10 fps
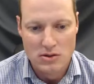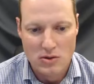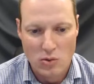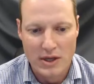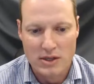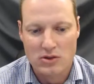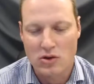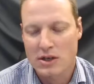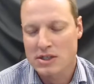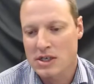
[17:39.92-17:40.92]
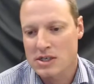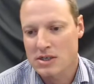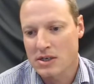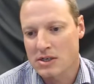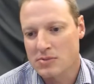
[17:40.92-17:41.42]
where technology is
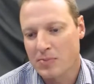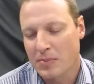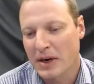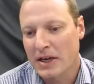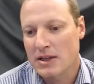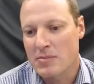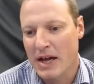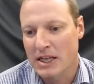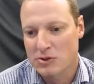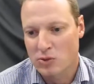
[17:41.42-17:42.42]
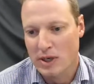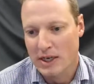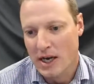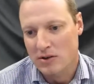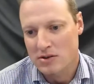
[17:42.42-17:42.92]
bringing the balance between
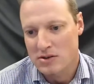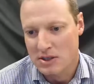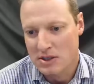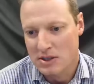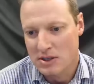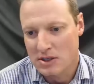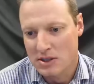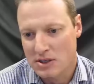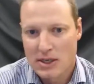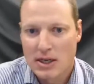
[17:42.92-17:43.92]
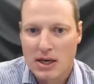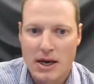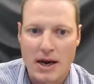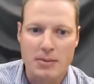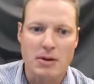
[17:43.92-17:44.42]
accountants and SMEs.
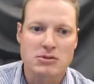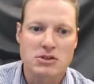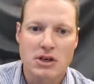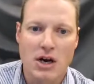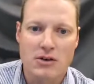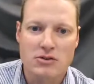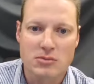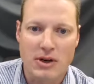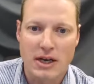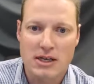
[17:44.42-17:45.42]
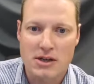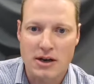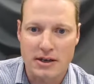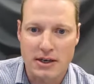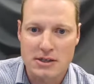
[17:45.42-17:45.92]
I'm just going to go over to my next
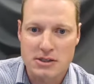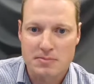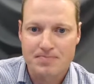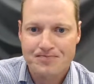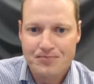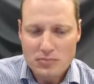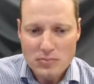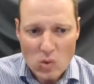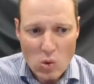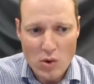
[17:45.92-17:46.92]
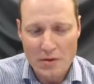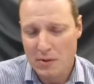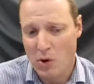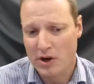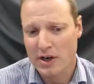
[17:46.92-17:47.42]
slide, is with the
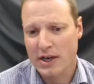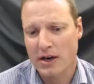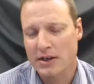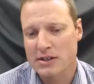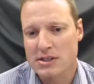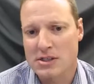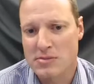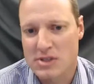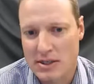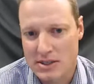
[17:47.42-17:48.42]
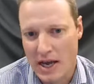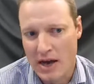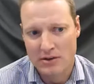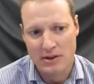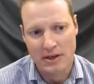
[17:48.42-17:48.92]
modern accounting systems that's
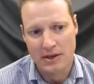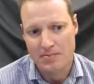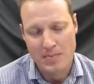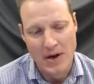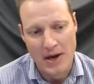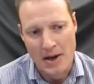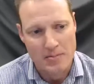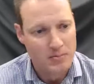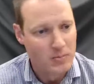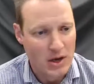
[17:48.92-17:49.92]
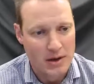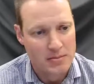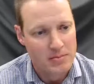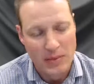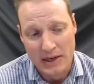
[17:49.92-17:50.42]
out there,
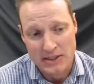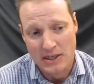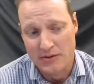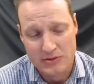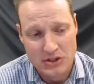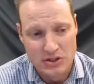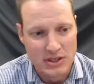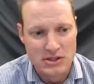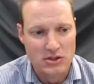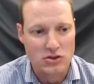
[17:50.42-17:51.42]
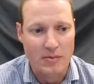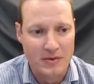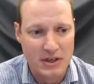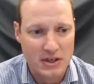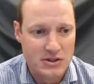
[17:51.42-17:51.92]
and basically I've just listed the top
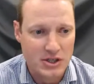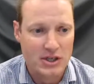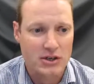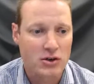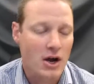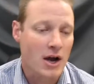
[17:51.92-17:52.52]
three as Xero,